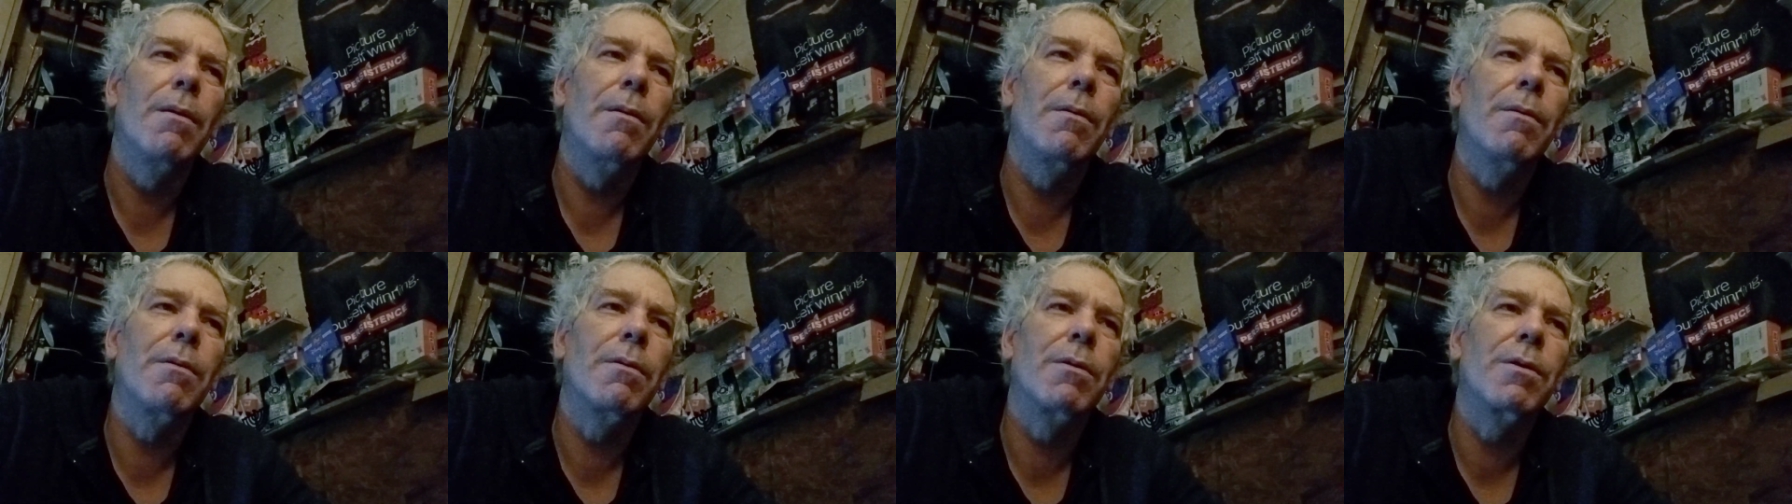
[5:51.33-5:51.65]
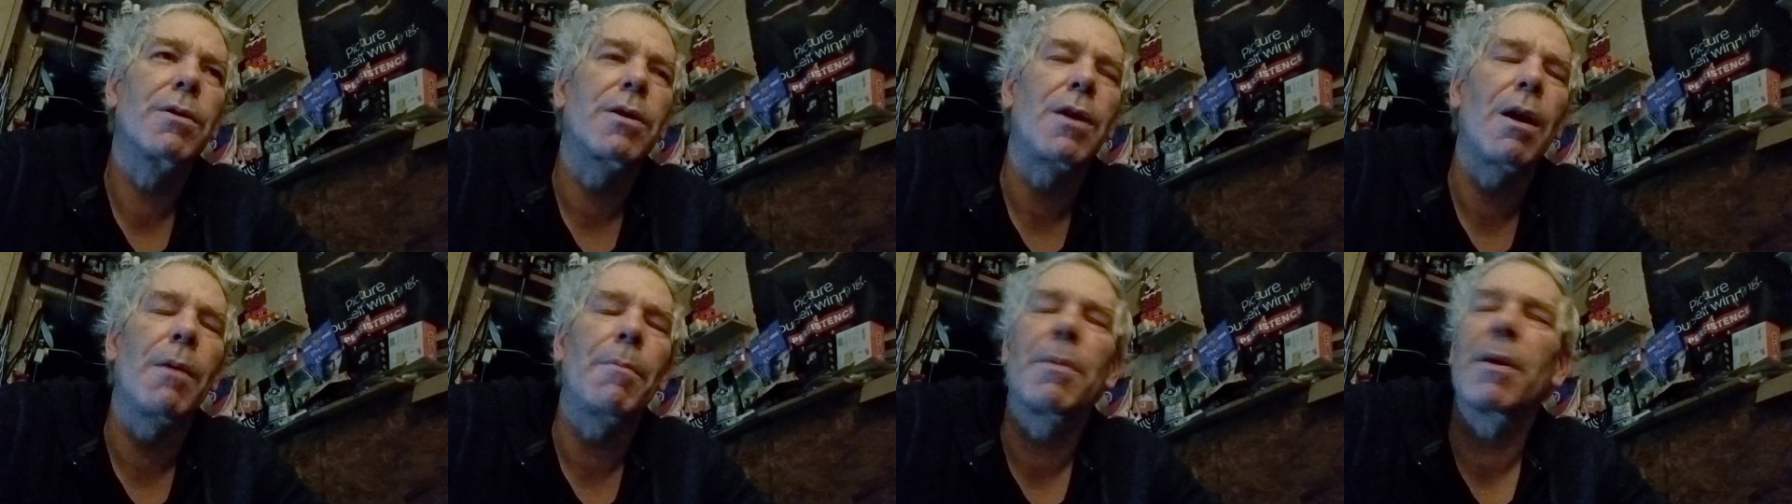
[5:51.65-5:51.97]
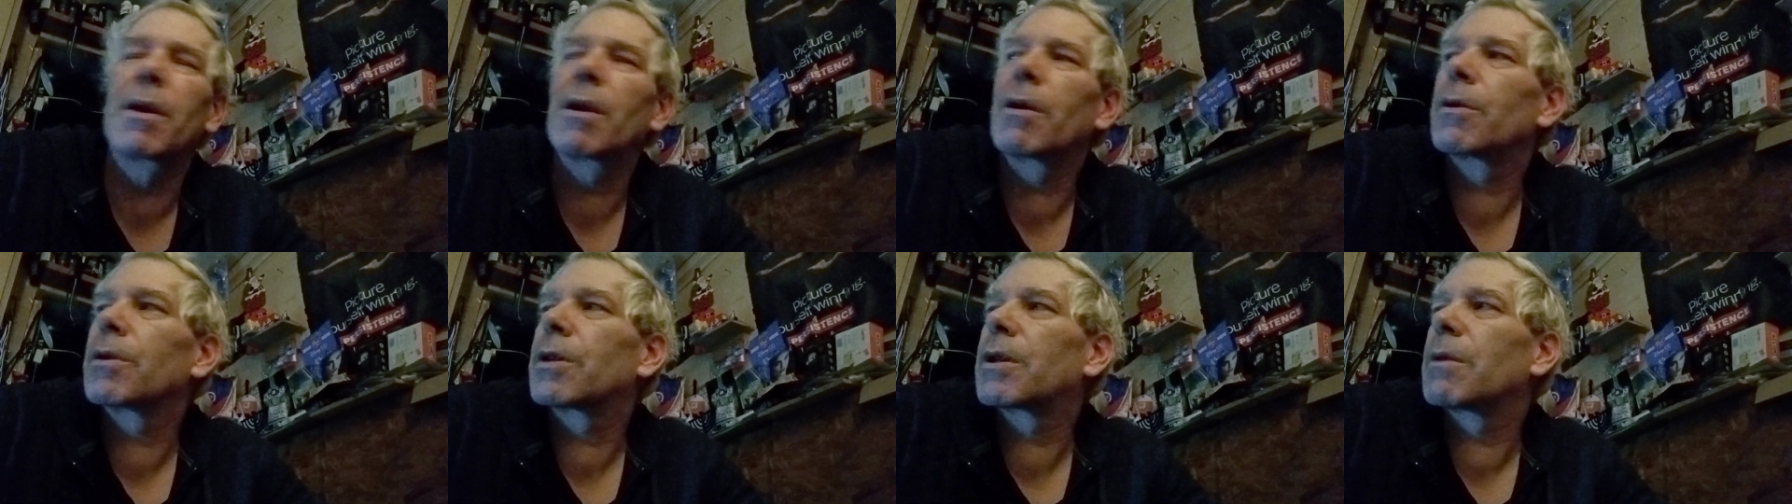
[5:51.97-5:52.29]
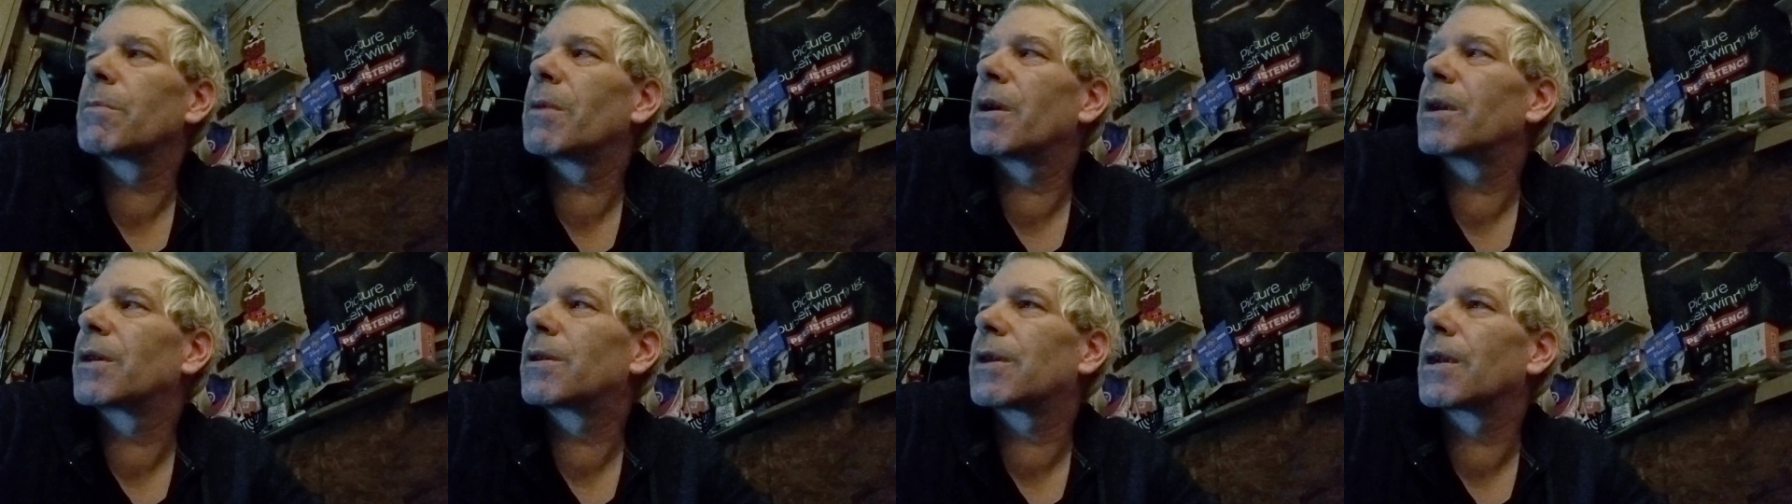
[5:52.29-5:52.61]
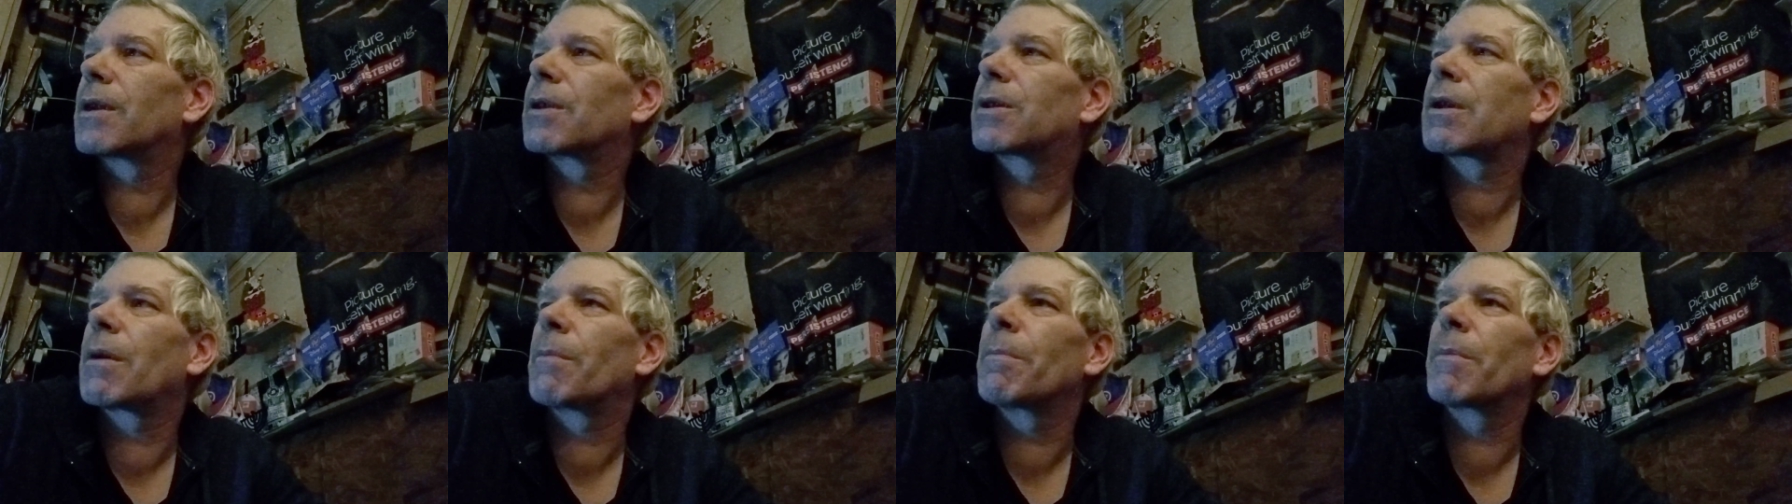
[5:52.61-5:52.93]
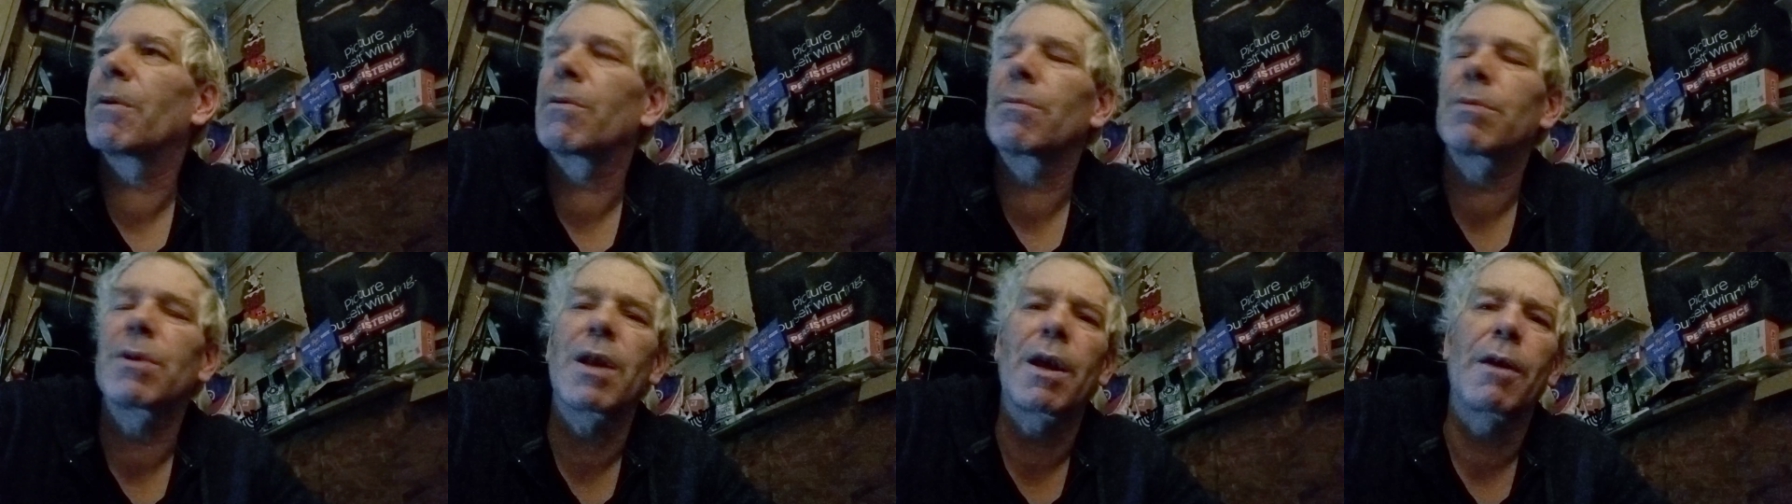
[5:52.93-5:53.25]
something or somebody said something
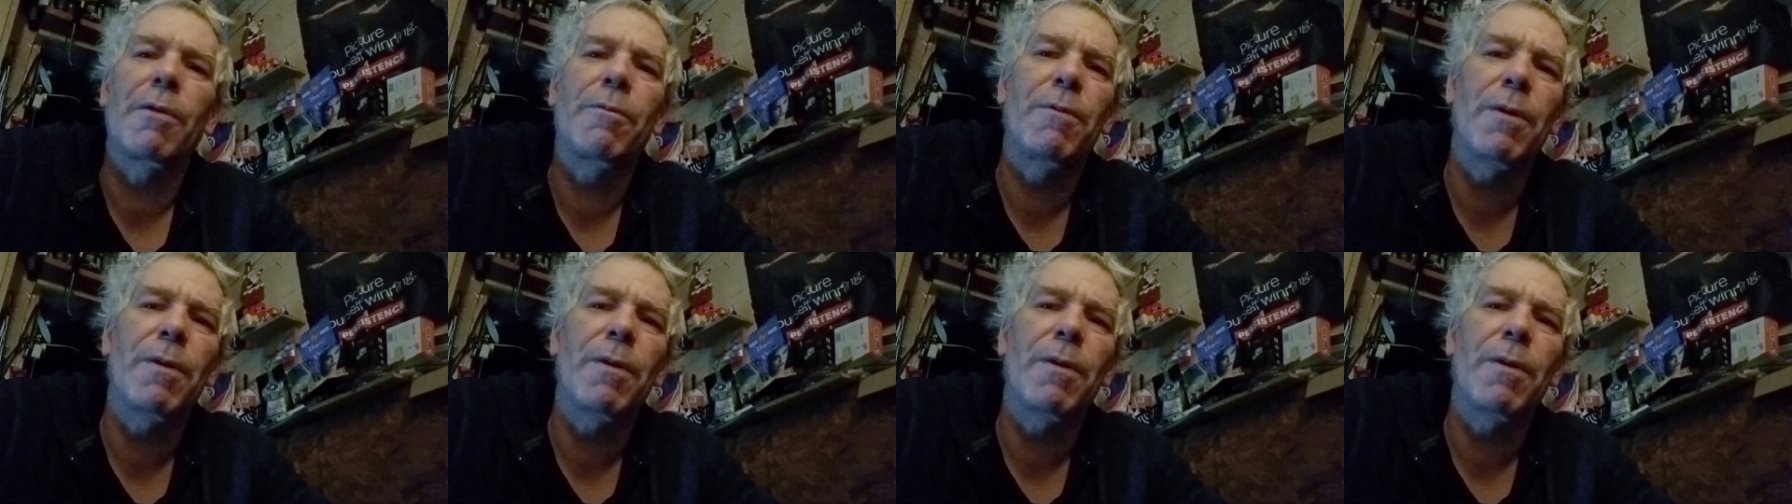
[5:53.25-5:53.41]
there was like